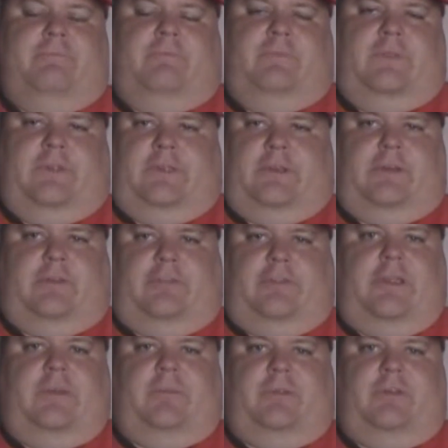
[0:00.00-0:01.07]
The Calgary
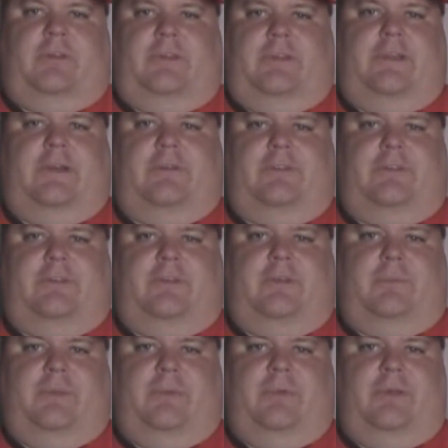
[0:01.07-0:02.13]
Flames are going to announce they're going
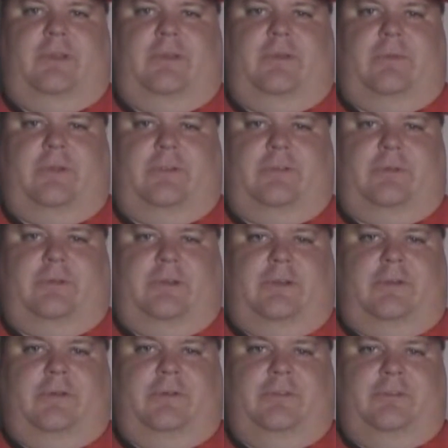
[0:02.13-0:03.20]
to be wearing their retro
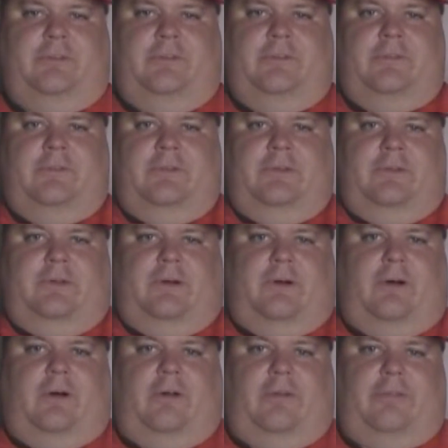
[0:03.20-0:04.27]
colors
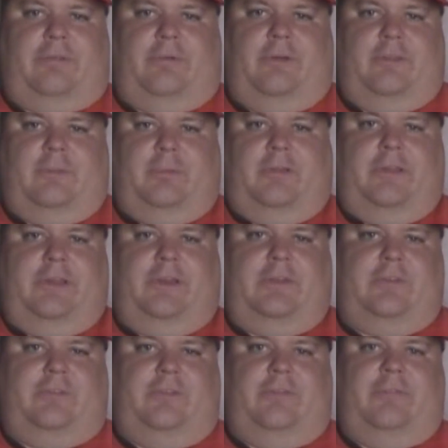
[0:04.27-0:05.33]
all throughout the
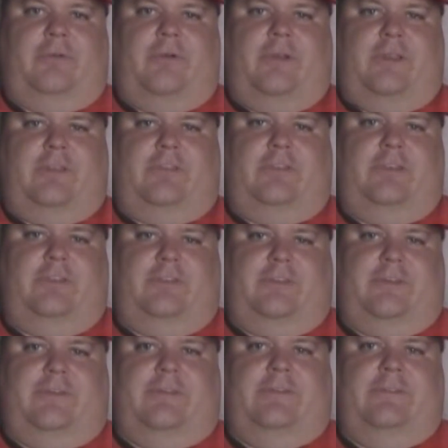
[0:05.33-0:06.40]
playoffs for the 40th season
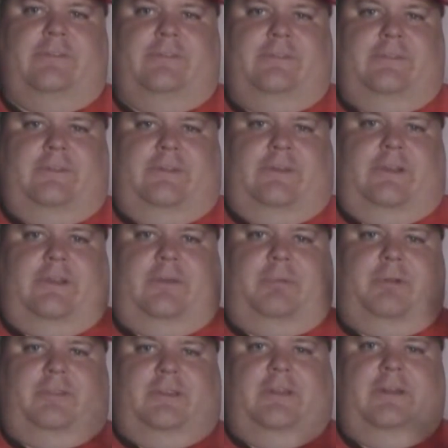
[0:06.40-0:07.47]
here. I'm going to
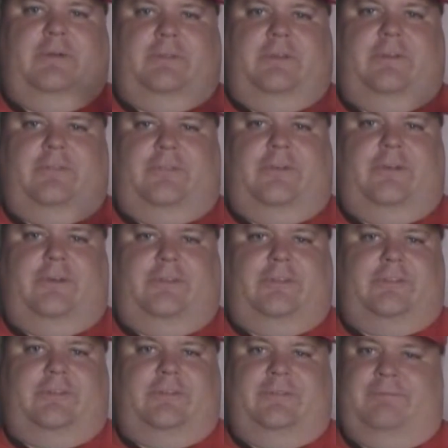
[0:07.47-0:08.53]
put that out there
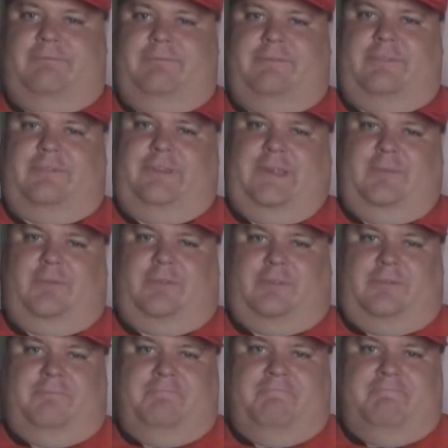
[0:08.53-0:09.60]
first.
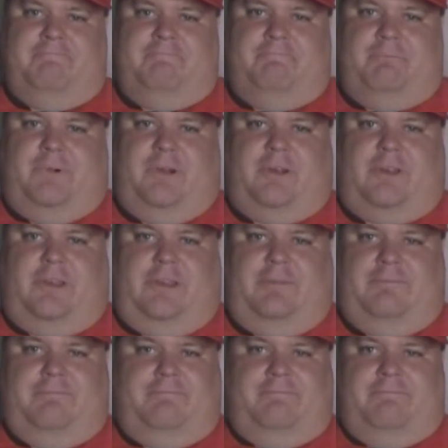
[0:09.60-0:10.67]
Flames
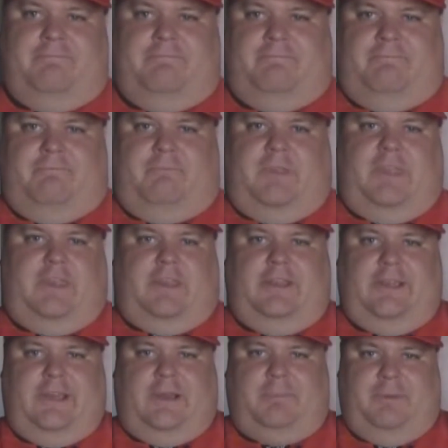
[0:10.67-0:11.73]
marketing, make it
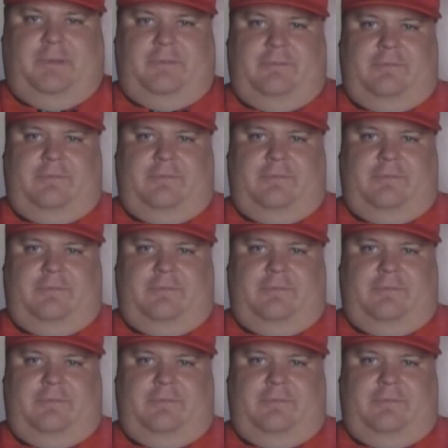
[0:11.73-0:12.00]
happen.